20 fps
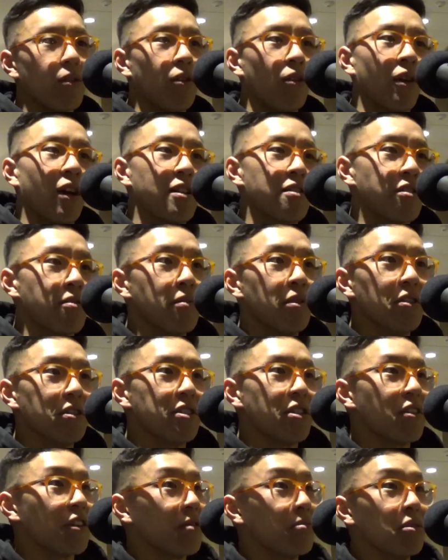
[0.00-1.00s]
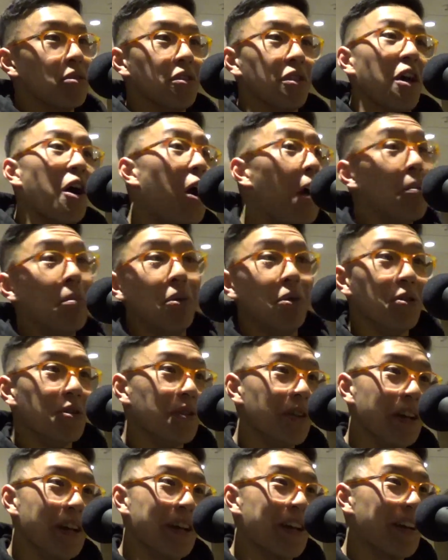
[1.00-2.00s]
Or has the military completely humbled
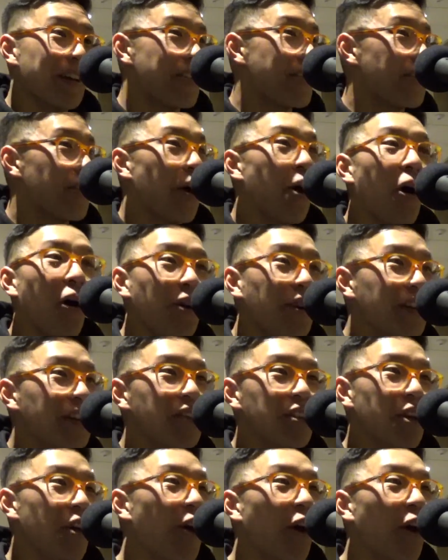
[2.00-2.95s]
like even the